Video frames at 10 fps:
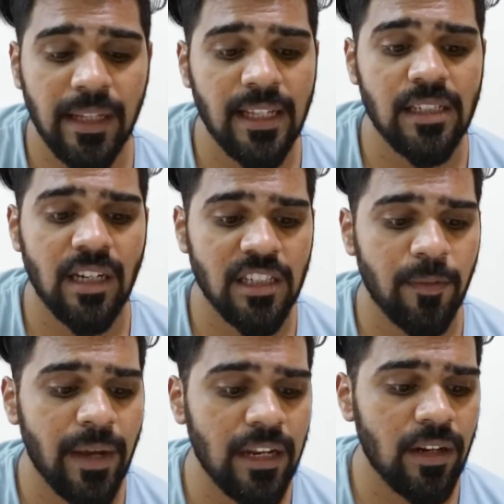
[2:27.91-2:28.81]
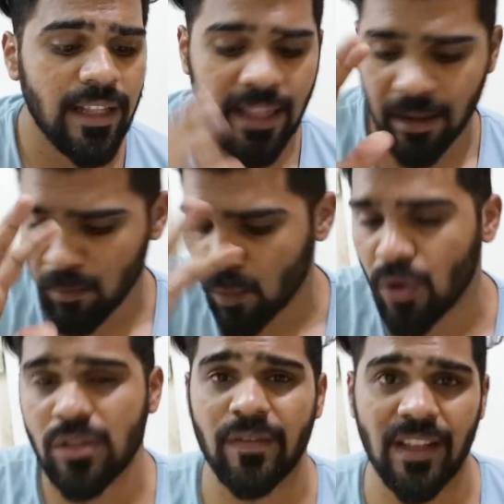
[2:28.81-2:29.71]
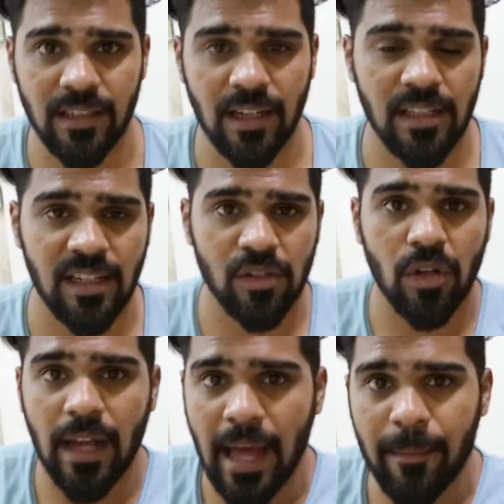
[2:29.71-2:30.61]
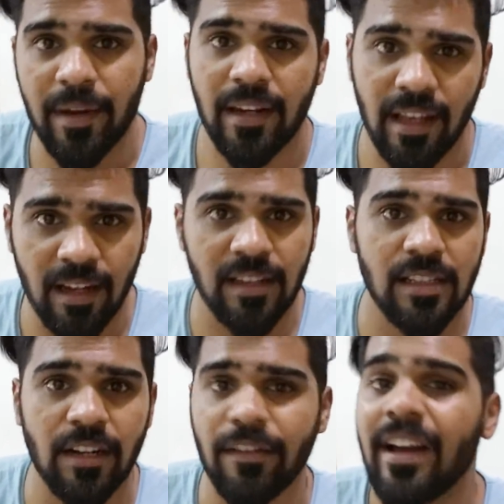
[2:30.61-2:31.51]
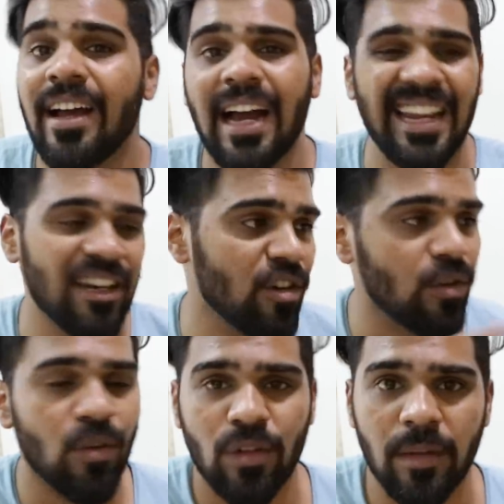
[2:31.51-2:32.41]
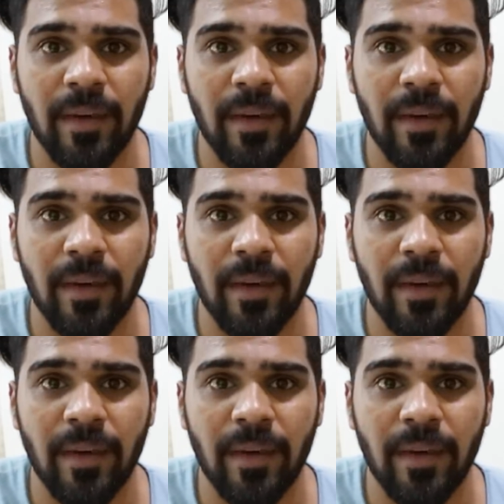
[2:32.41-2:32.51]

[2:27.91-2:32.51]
per the instruction manual, I think most of the installation is gonna happen here itself. I did not go to the